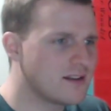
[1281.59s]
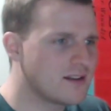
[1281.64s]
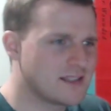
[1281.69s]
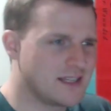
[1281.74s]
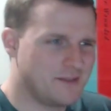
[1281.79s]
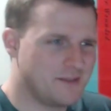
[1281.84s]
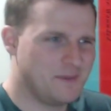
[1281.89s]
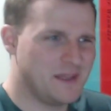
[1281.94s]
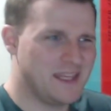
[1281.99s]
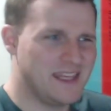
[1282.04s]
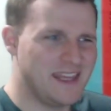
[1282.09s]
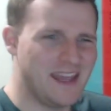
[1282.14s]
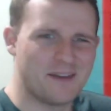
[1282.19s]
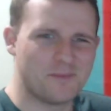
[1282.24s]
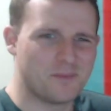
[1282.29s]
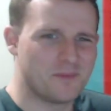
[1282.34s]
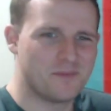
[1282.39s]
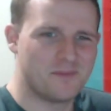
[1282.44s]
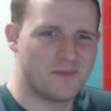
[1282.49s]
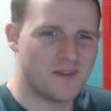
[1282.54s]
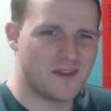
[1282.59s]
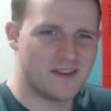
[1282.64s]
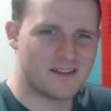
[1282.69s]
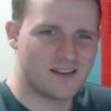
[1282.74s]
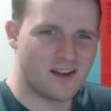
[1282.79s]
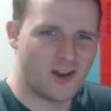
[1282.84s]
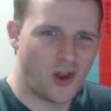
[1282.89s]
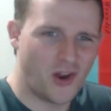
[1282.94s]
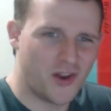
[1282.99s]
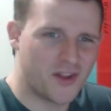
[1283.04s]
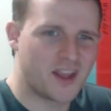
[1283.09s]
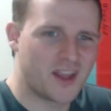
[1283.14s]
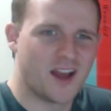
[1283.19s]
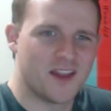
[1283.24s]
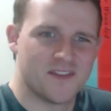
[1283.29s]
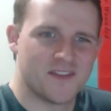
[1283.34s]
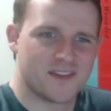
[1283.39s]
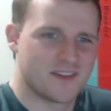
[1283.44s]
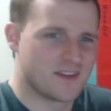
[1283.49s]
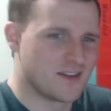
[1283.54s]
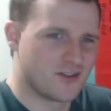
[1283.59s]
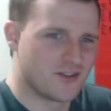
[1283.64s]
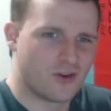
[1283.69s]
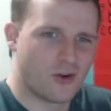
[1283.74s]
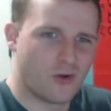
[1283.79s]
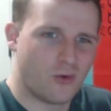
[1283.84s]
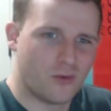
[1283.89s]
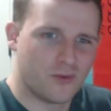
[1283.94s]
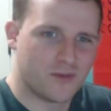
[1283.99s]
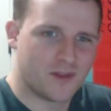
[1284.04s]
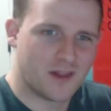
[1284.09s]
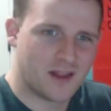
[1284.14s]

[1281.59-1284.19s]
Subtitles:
I said, yeah, there's a lot of guns that are old.